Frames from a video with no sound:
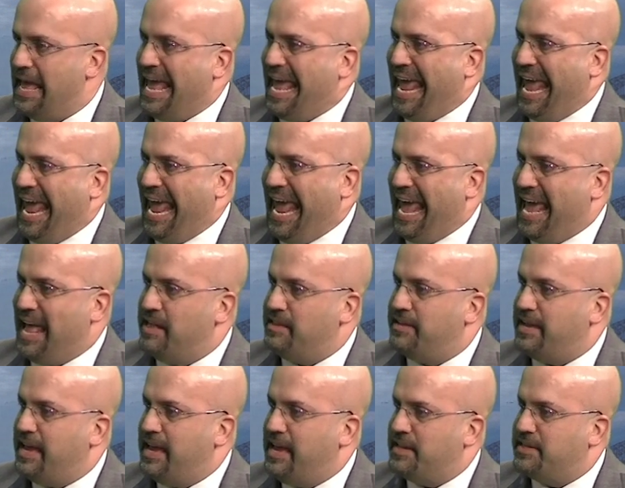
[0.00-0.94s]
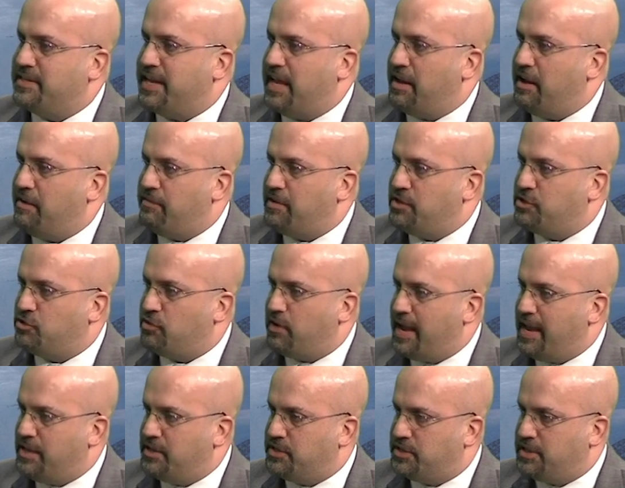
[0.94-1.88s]
And it's at every
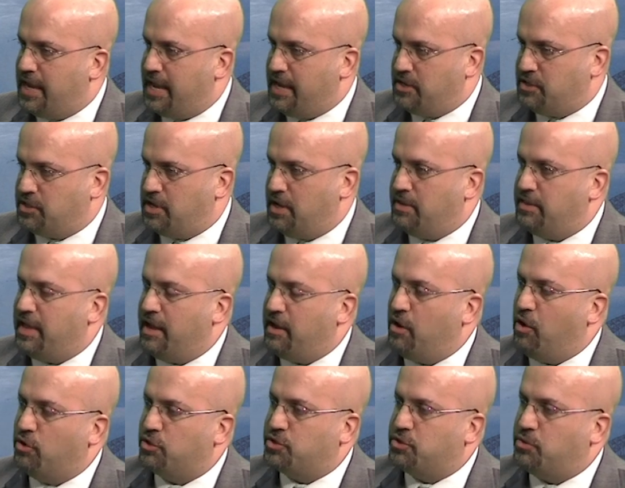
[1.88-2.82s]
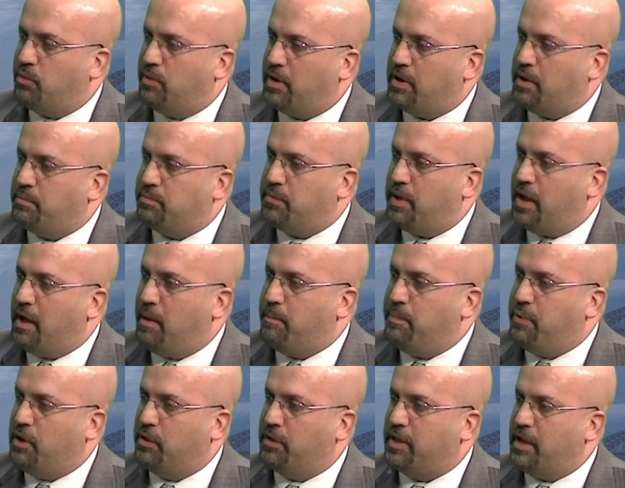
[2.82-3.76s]
train station. They also want to
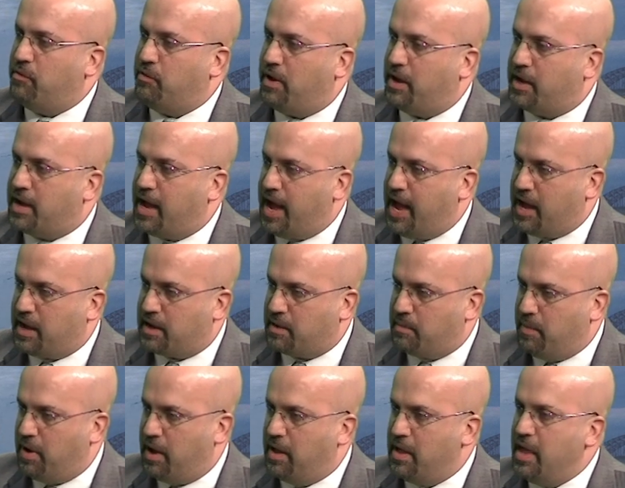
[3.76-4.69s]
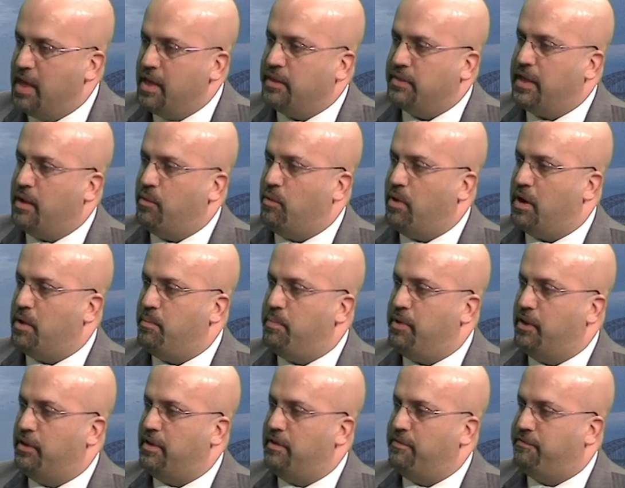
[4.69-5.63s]
build in Ronkonkoma. They want to
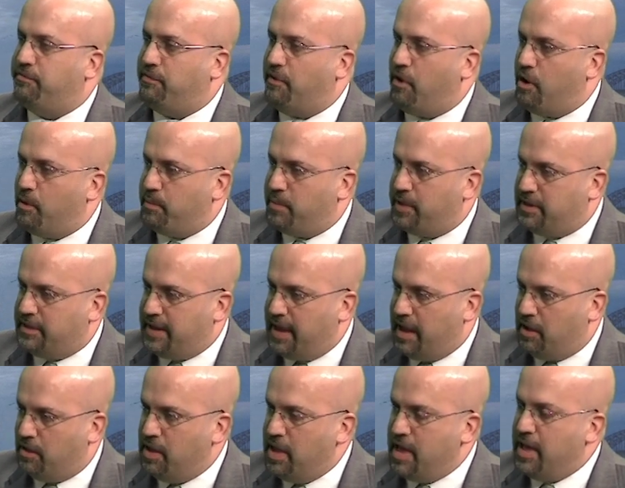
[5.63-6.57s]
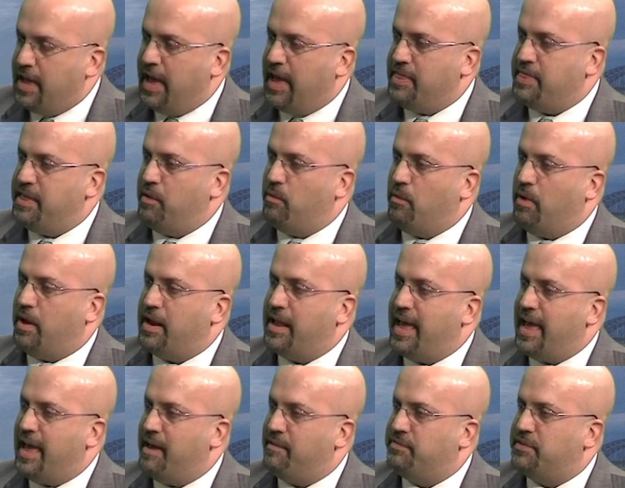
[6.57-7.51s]
build in Farmingdale. And they want
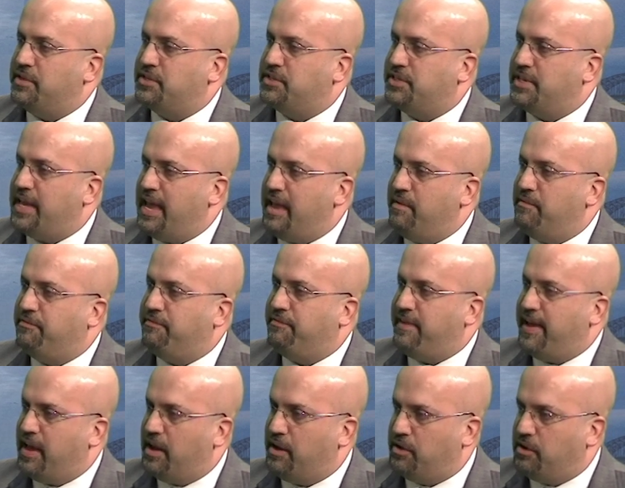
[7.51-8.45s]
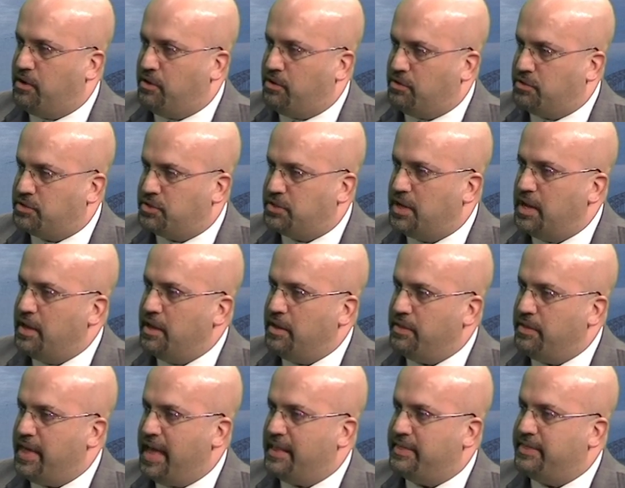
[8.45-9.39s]
to have the same failures
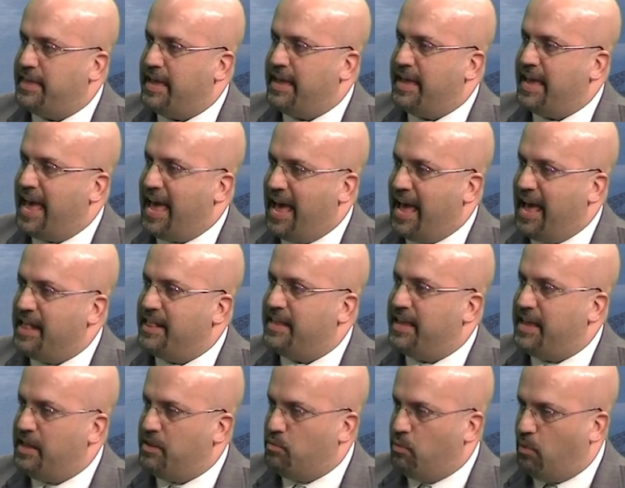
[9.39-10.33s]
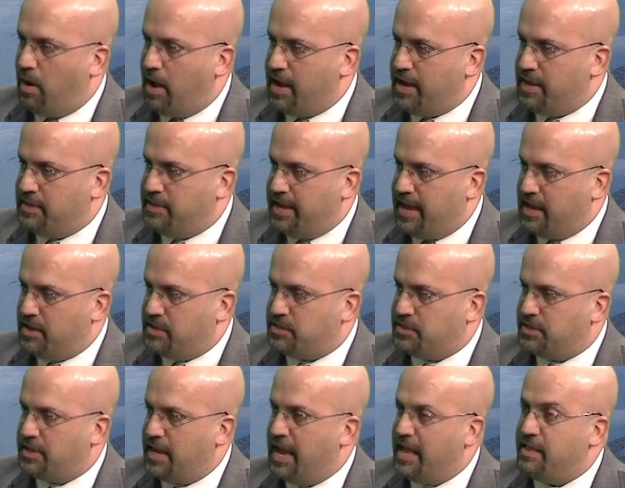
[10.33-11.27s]
that they had in
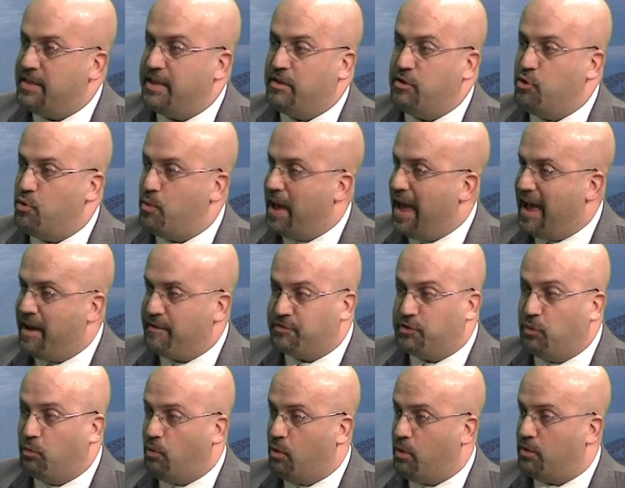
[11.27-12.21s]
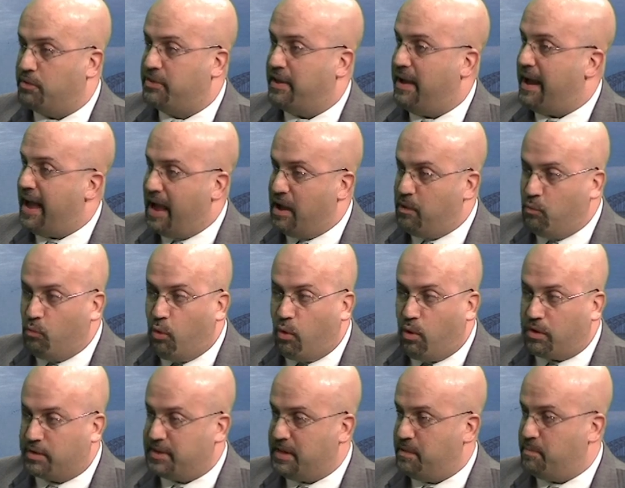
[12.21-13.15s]
Wyandanch. And you have to walk there. I
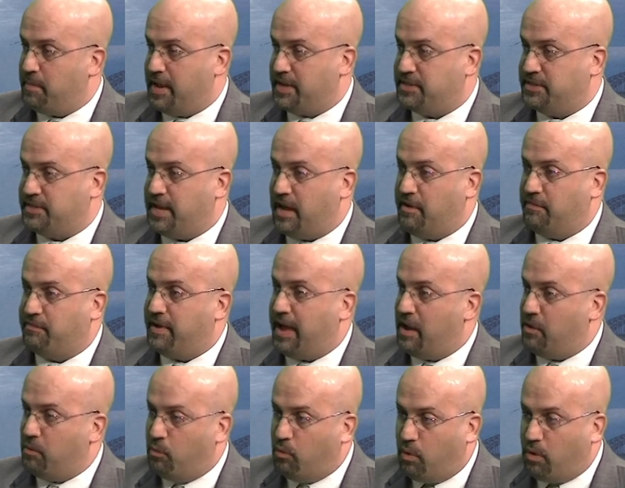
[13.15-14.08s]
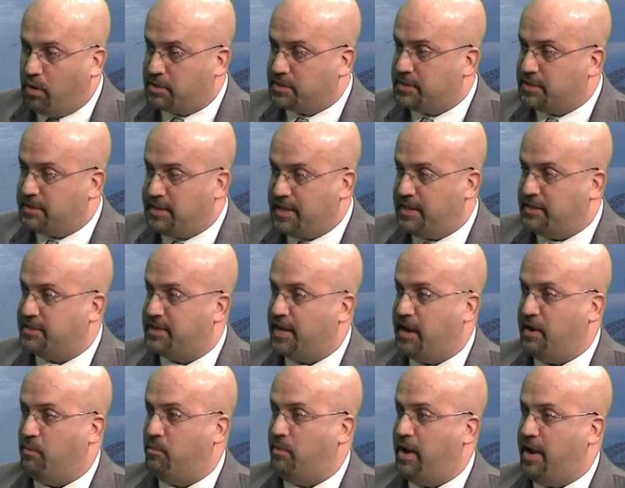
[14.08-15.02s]
walked it myself. I walked the
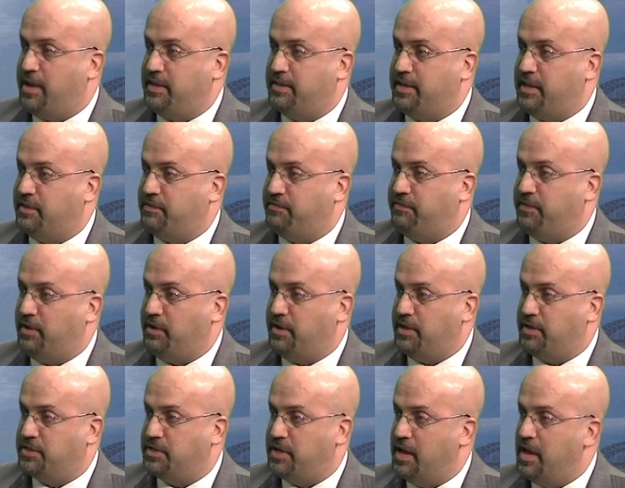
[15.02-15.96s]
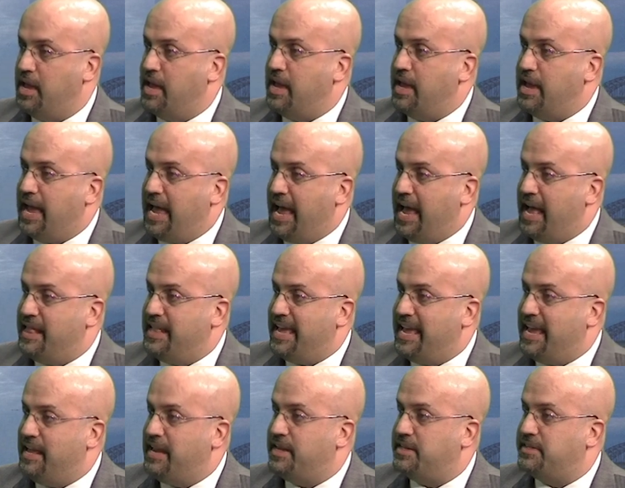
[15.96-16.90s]
entire Wyandanch village. And
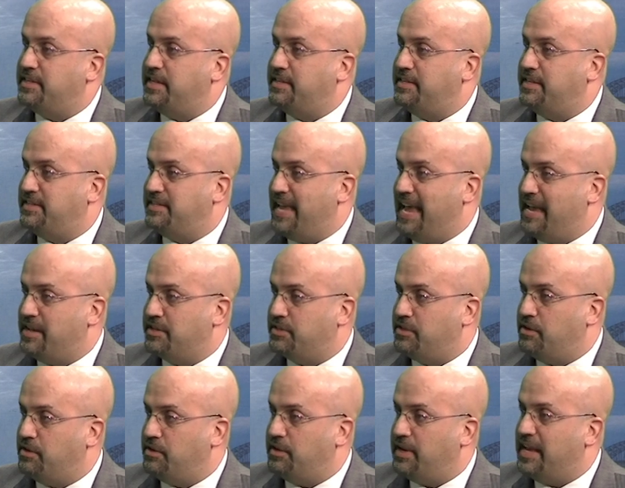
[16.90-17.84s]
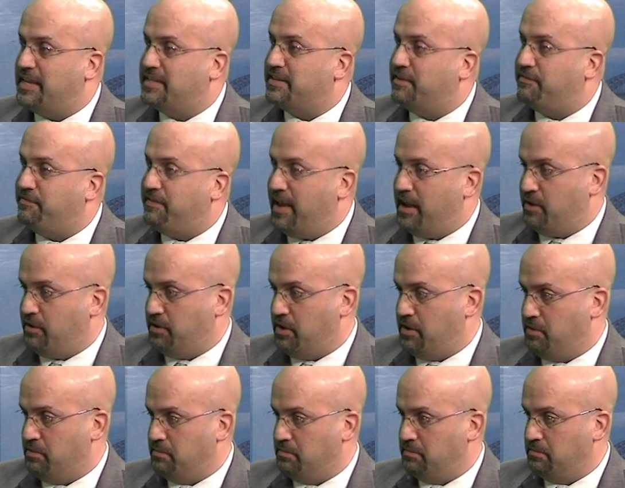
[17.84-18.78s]
it is a disaster. It's a failure.